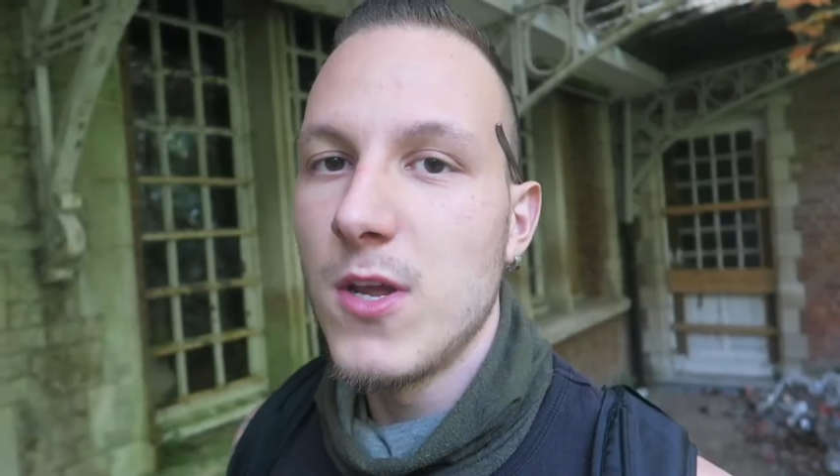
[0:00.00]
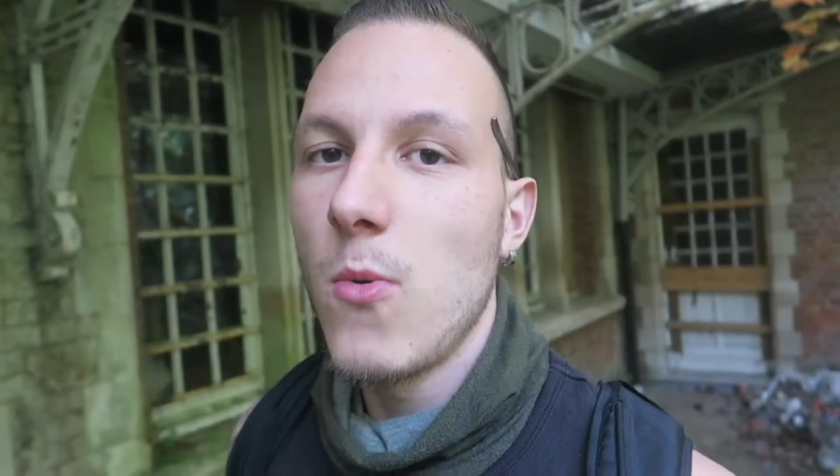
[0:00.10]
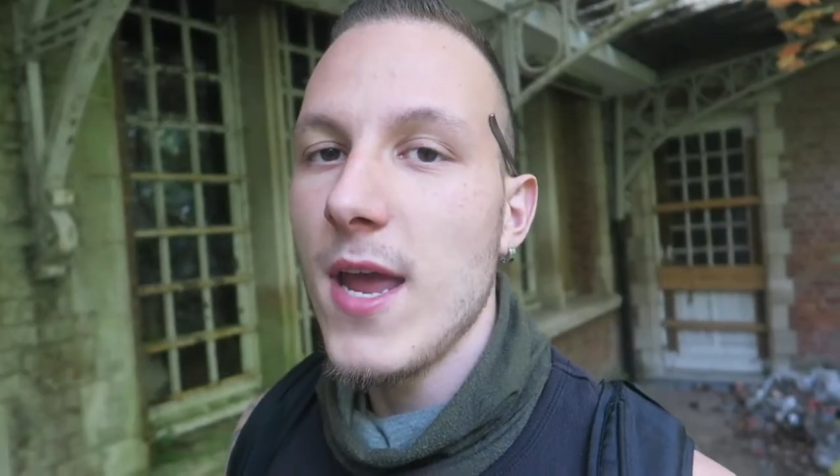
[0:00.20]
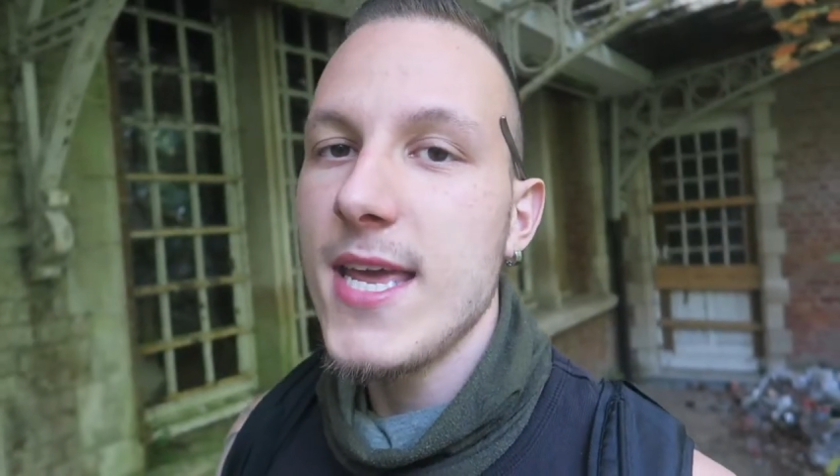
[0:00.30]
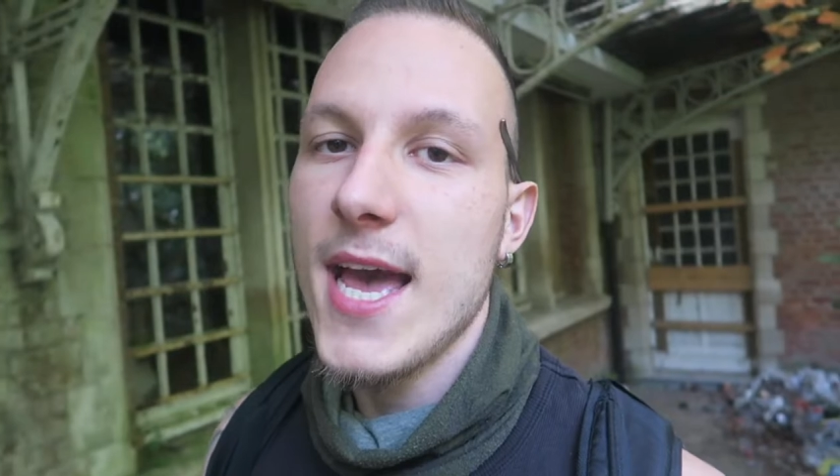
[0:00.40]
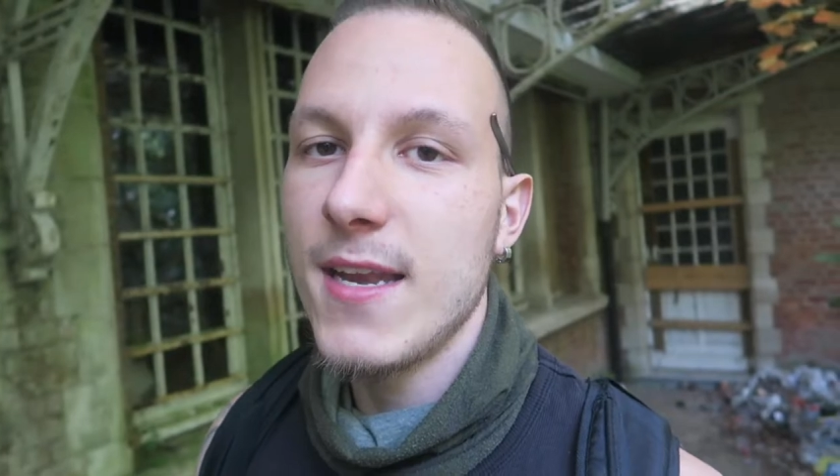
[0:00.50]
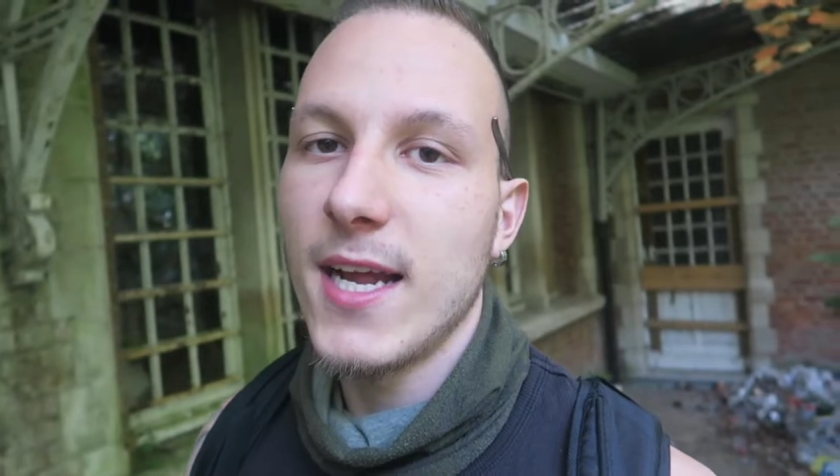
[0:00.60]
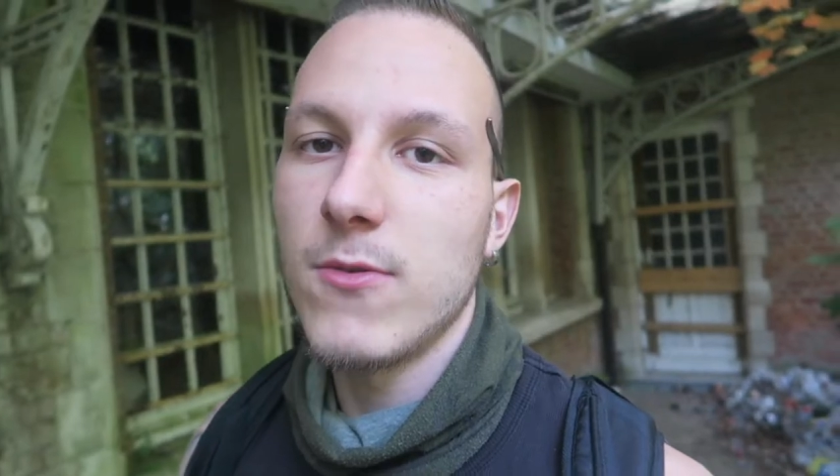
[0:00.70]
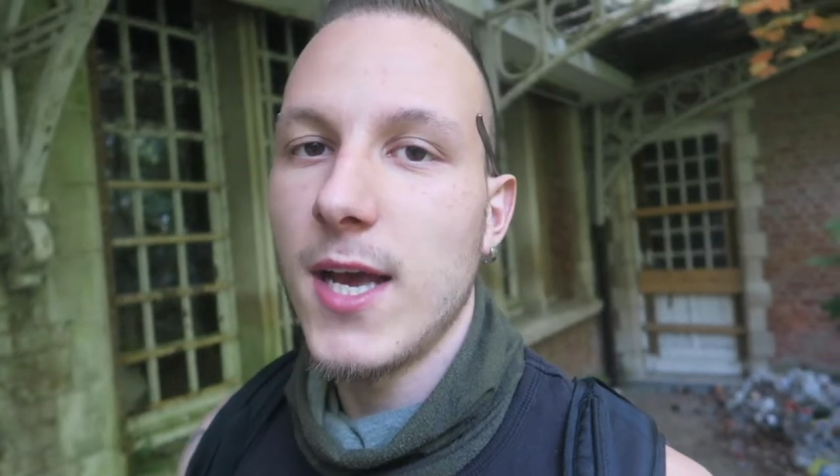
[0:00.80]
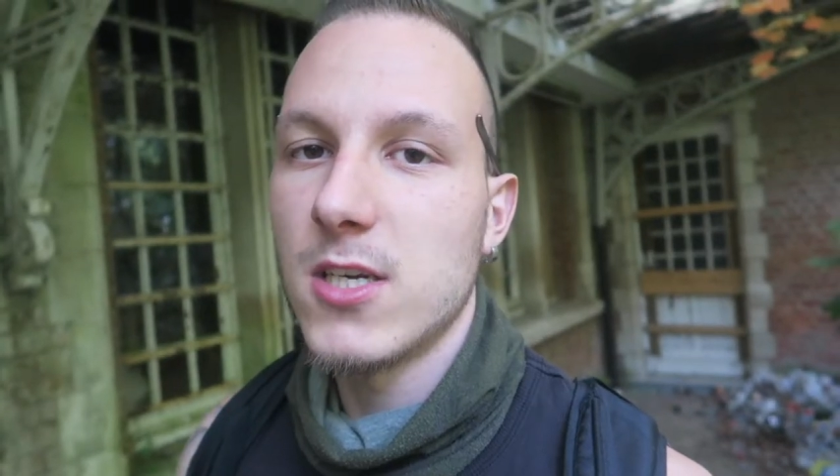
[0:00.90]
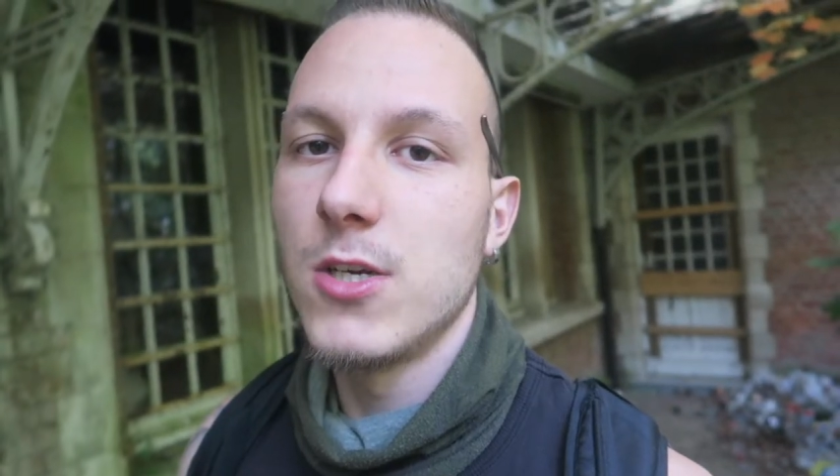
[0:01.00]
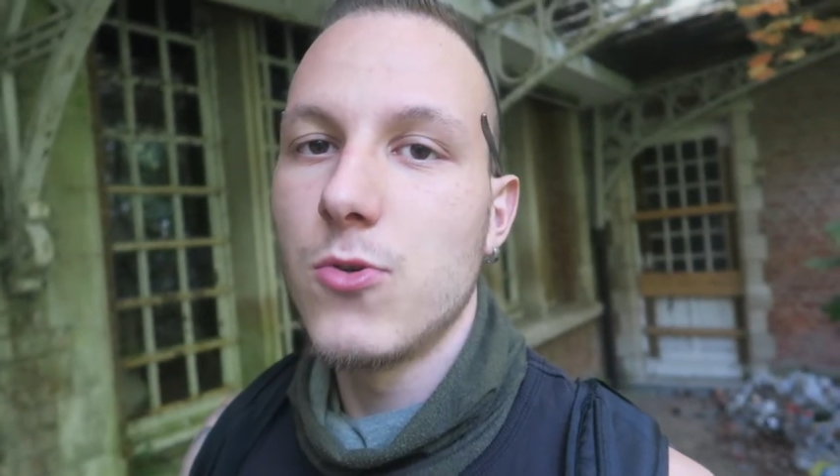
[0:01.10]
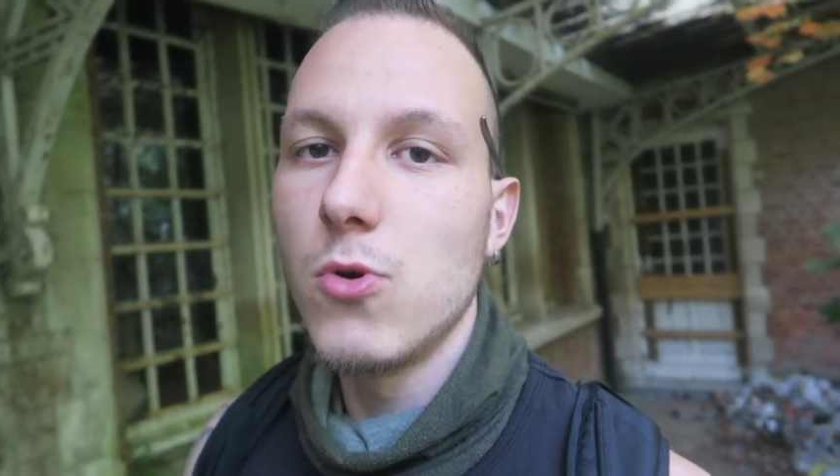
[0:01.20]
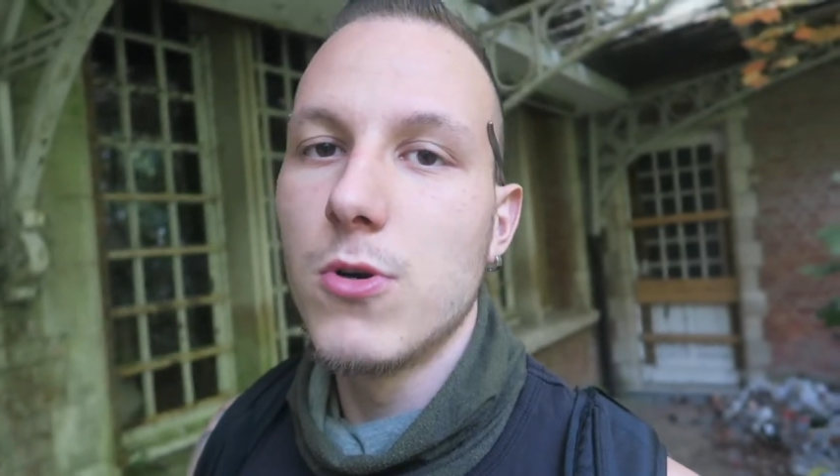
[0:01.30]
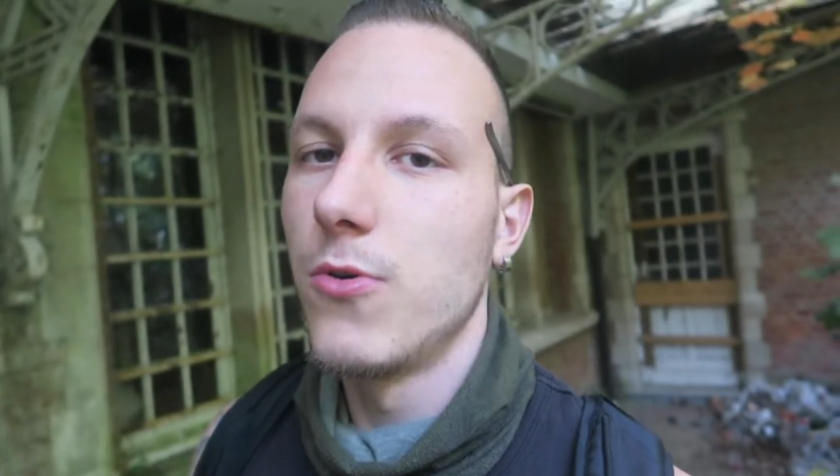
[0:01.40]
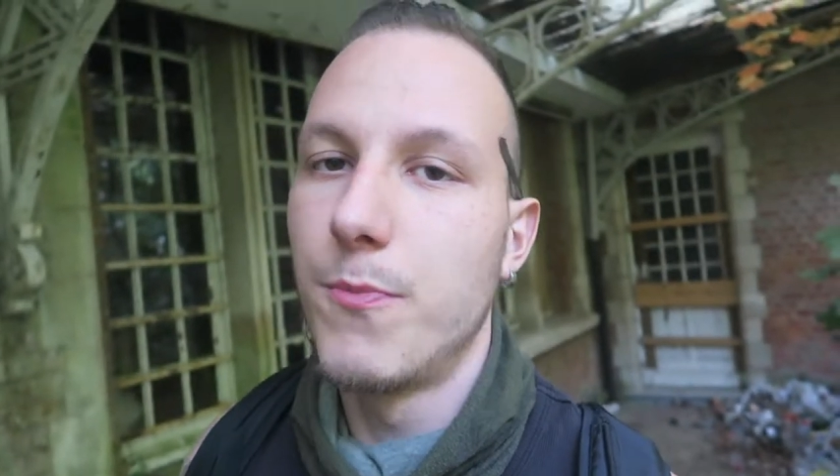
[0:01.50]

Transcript: The way in that we actually took